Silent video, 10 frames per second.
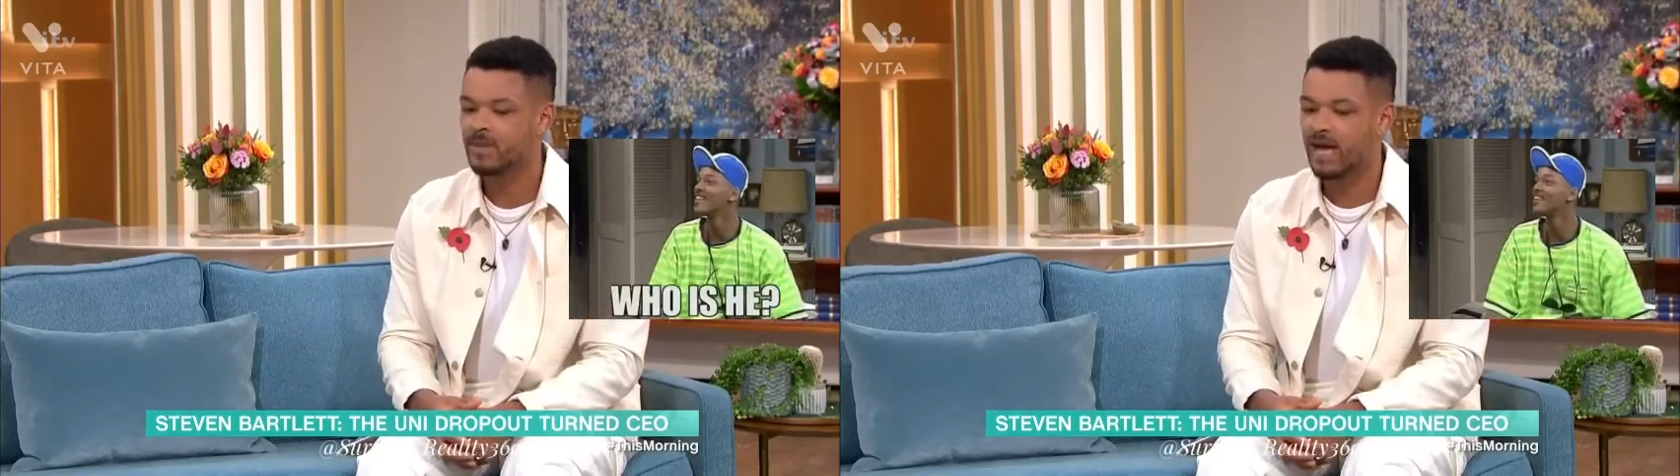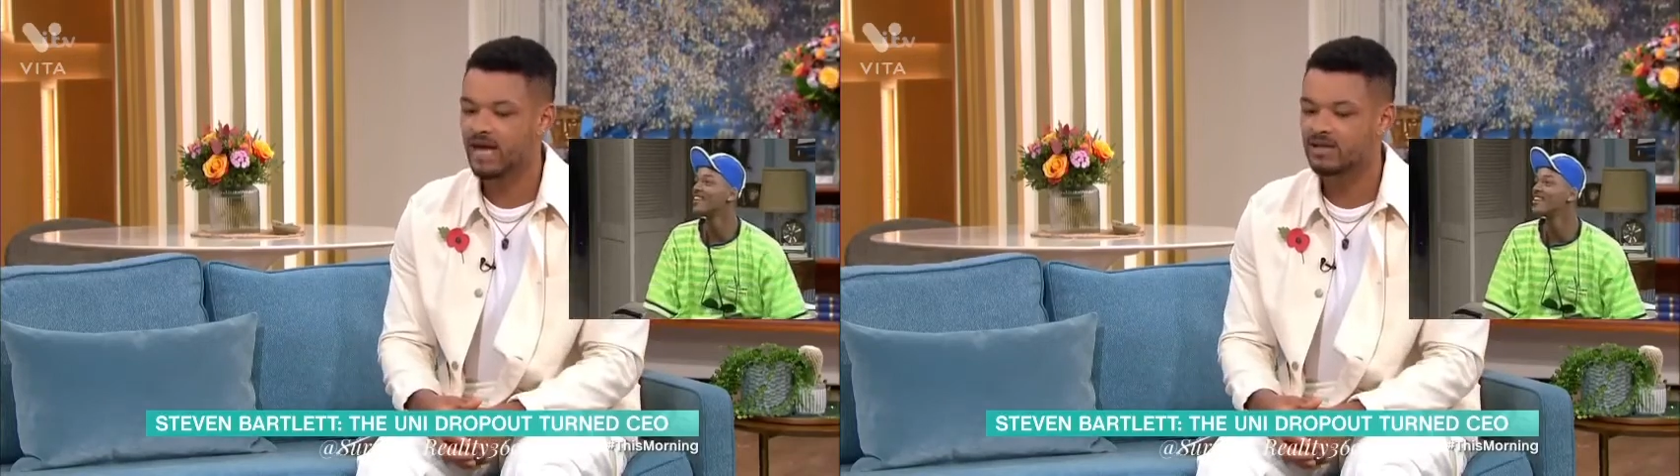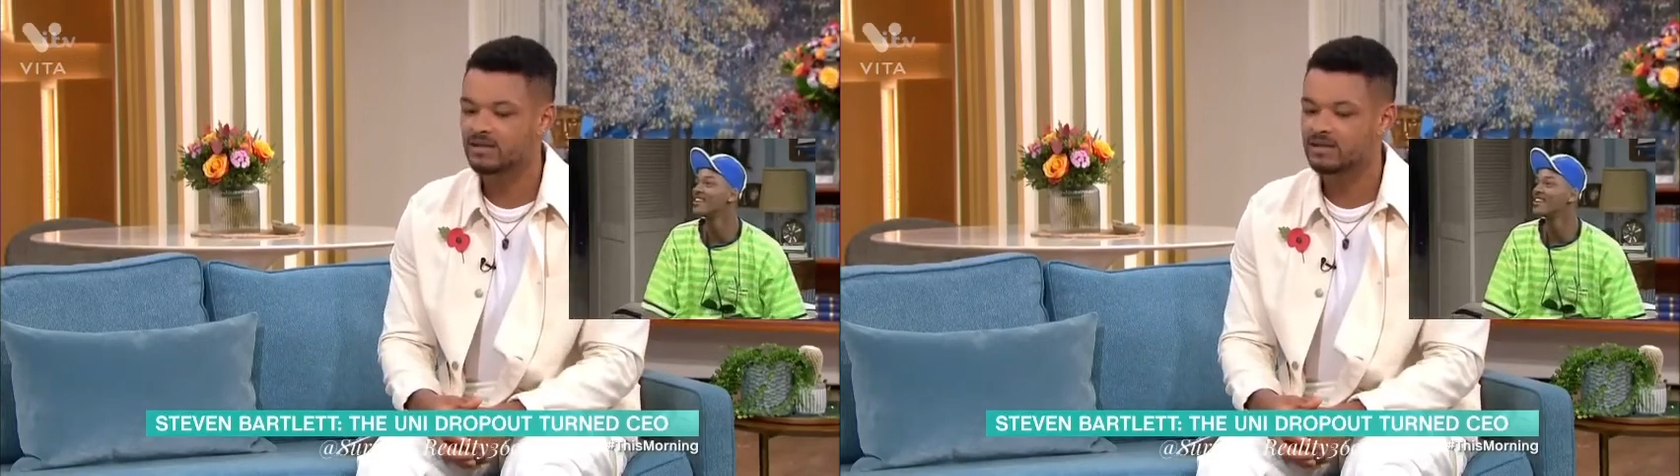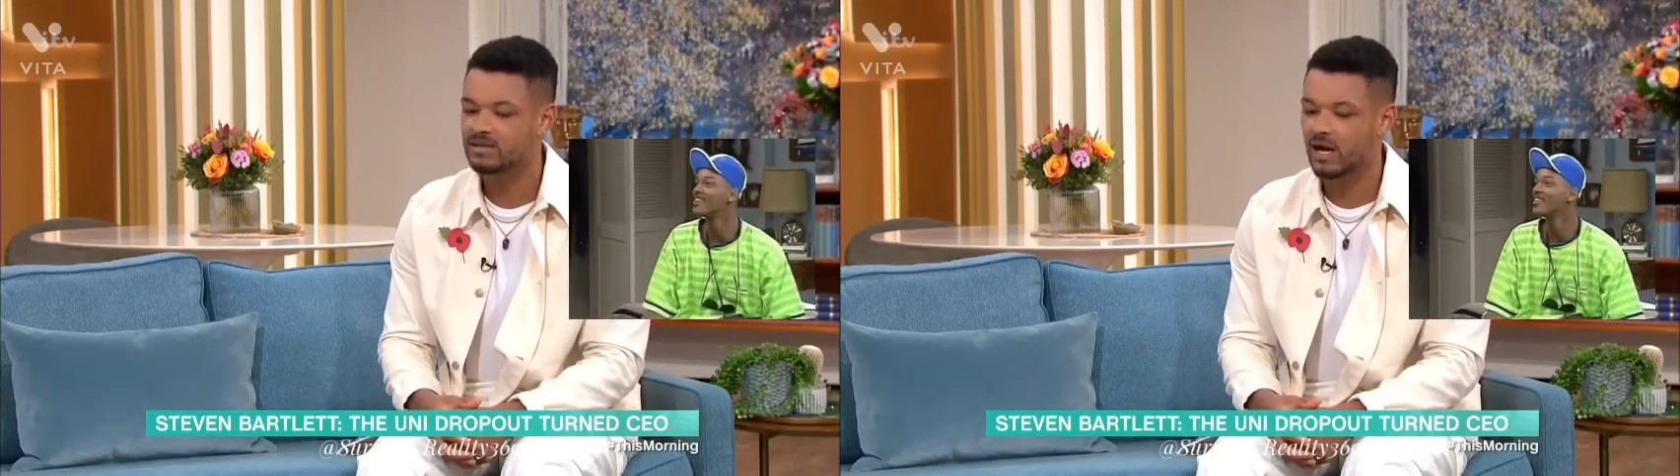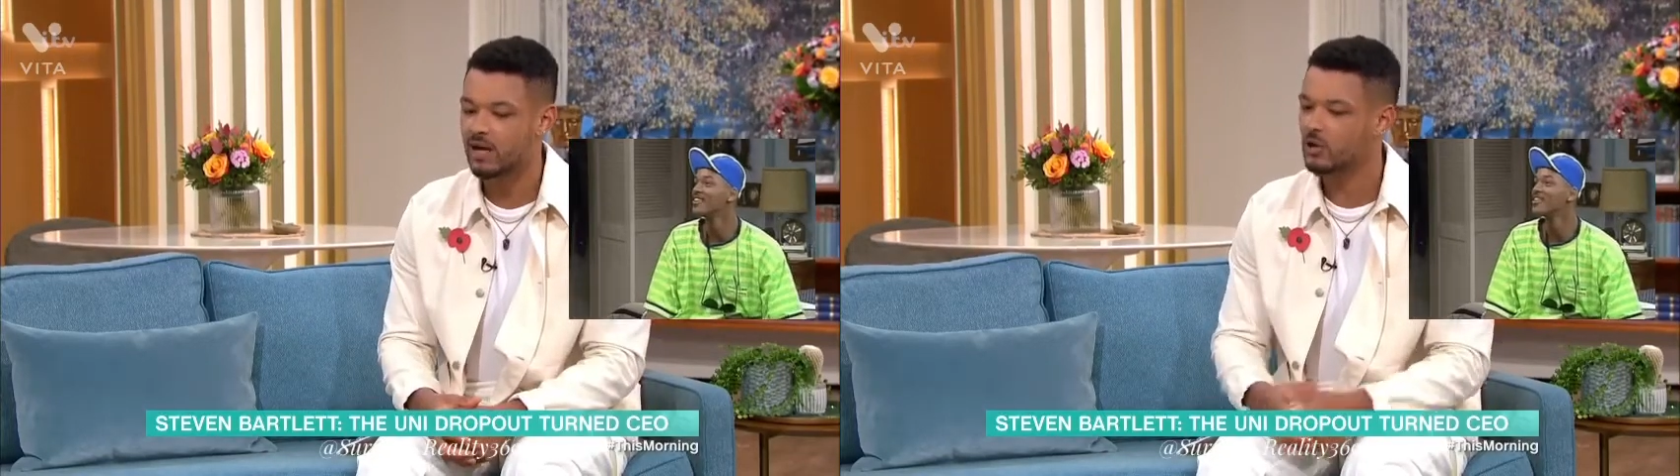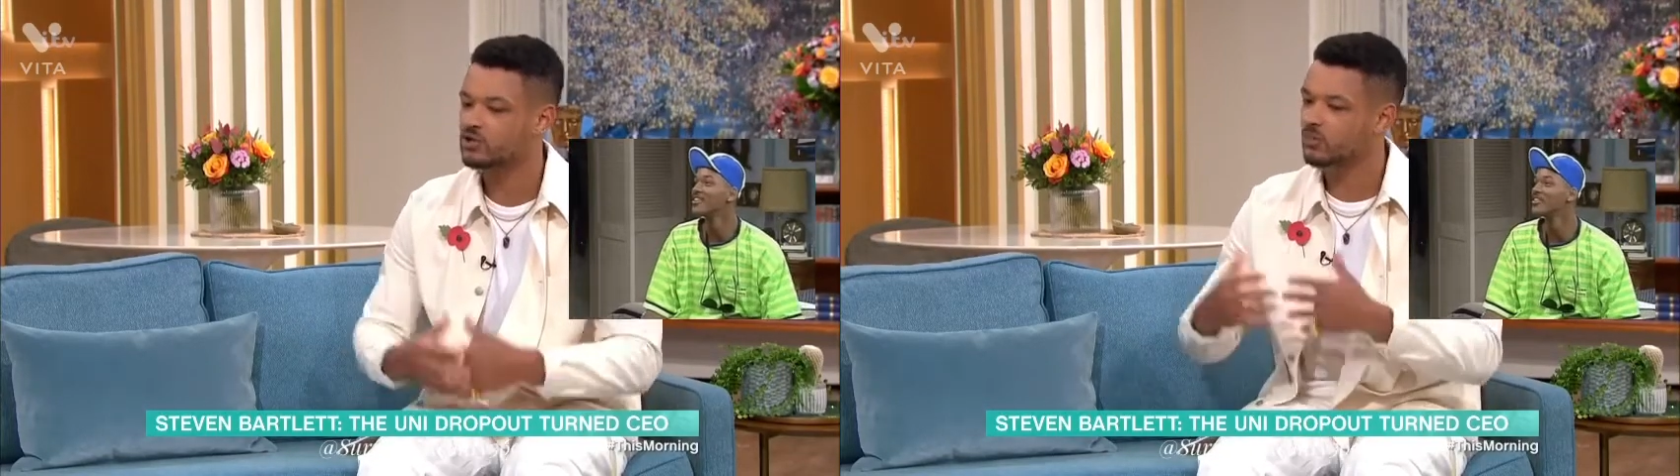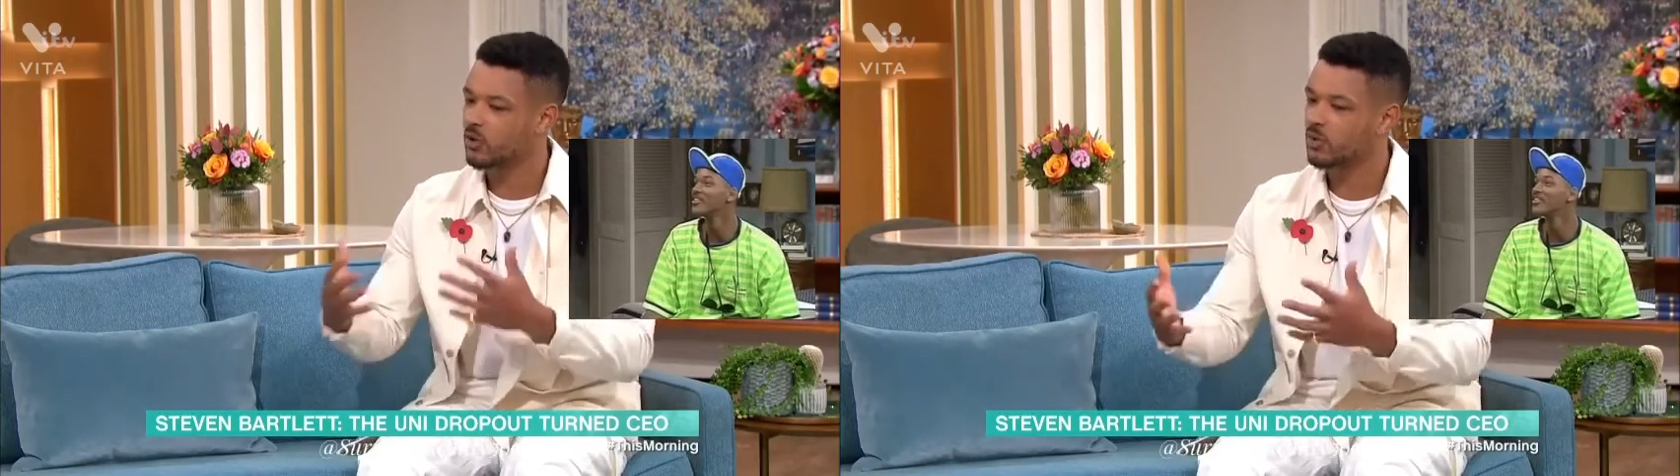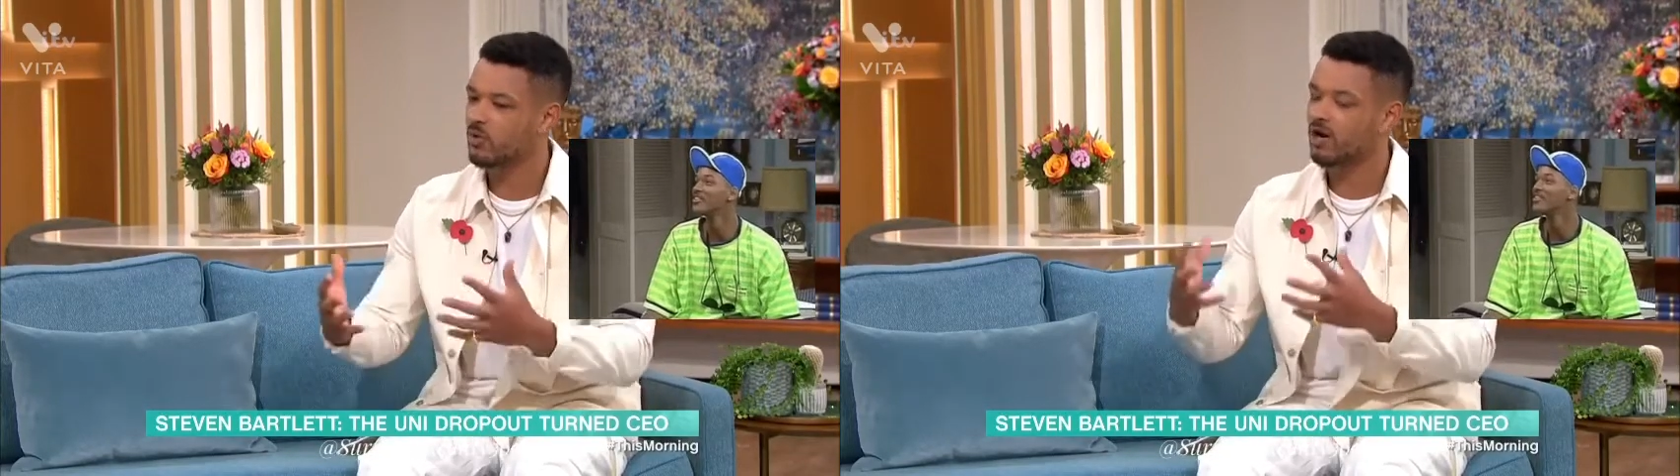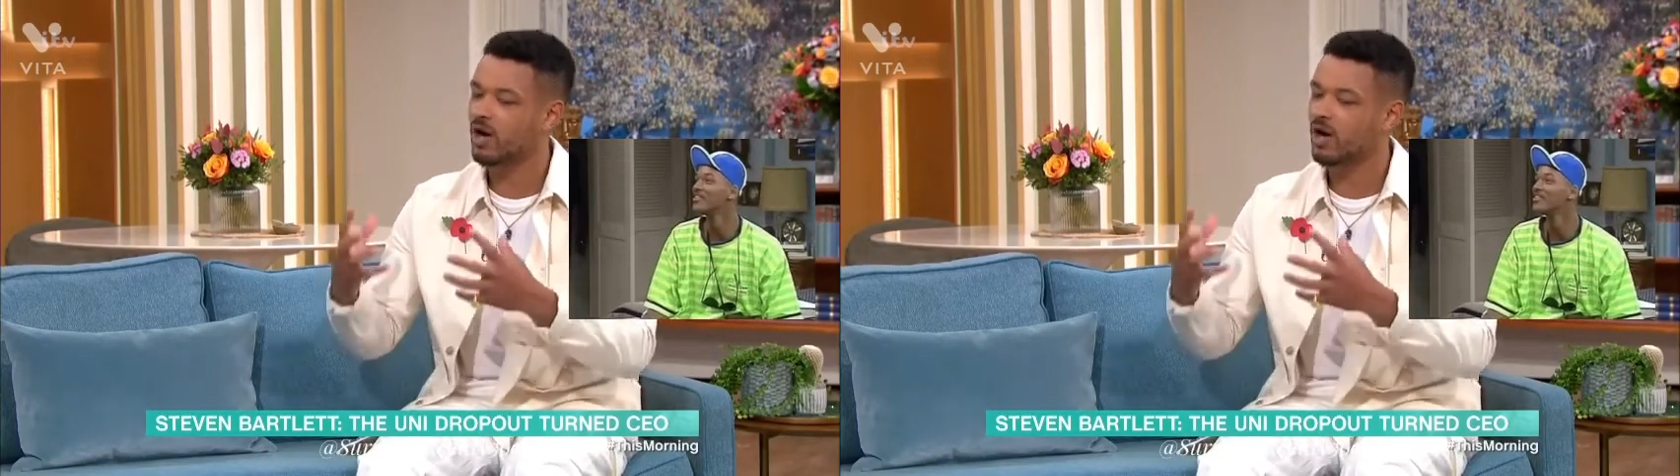And I got to the point where